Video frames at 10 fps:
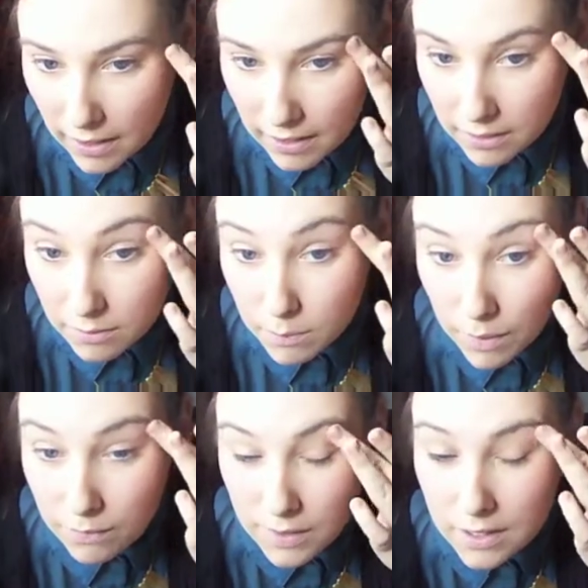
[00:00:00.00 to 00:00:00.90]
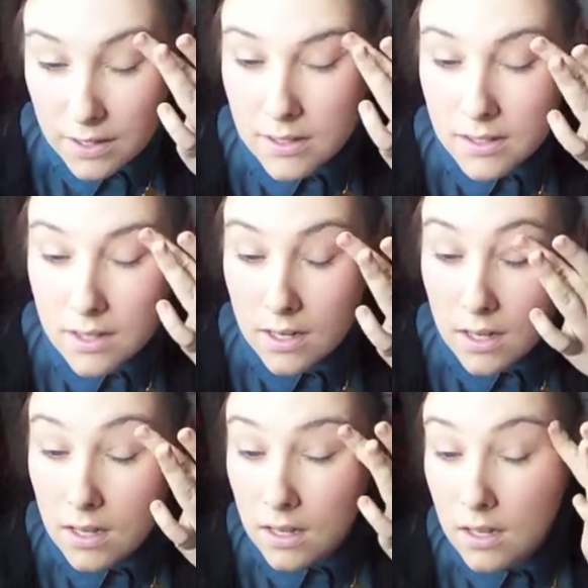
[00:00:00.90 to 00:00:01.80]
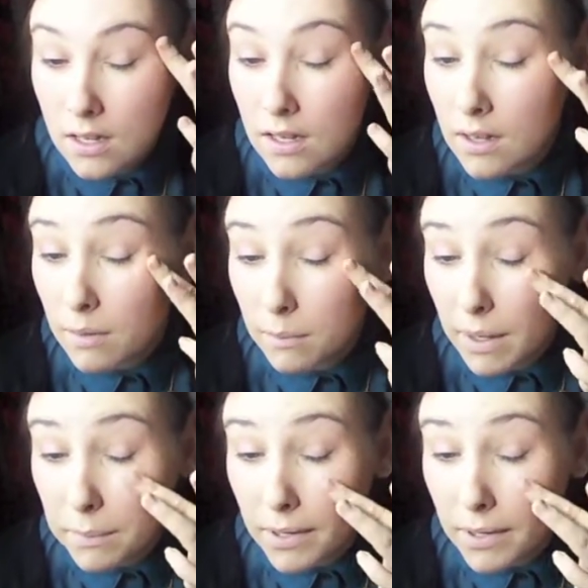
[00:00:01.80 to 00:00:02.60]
that in with my fingers by